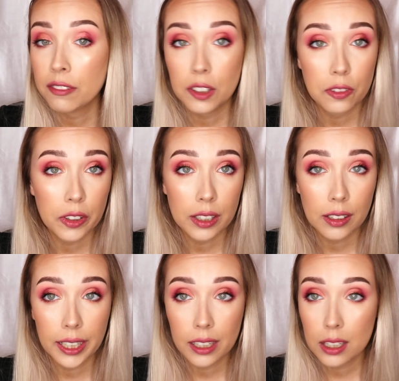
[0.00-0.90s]
Feel free to
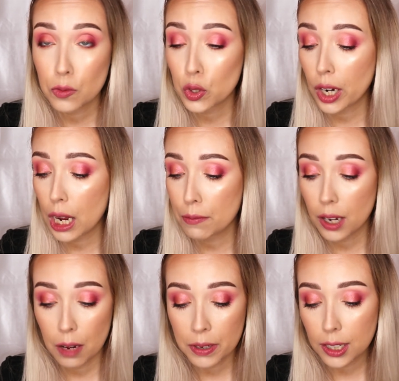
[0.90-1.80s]
like and subscribe,
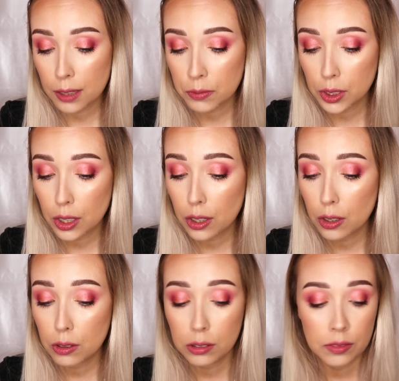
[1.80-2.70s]
comment down
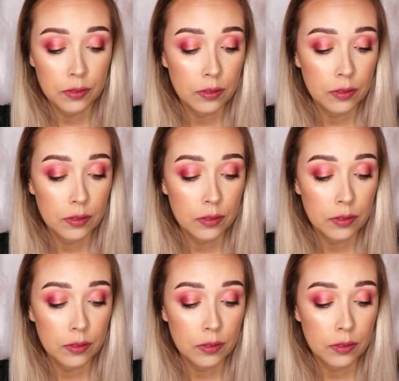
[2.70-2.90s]
below.